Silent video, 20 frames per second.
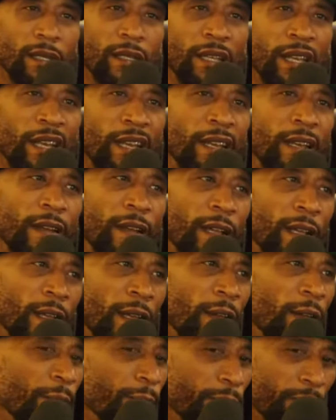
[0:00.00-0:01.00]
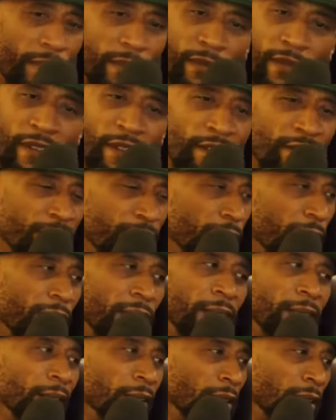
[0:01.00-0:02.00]
Yeah.
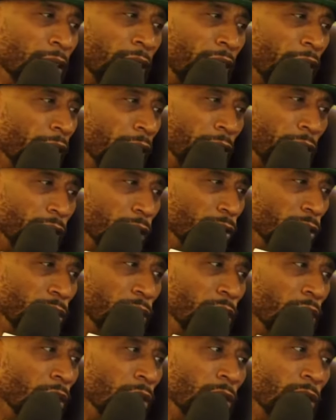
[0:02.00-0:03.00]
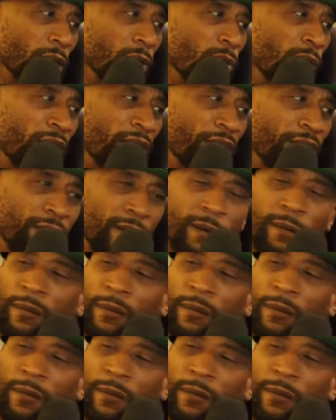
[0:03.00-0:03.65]
Friends that, you know, went mm -hmm.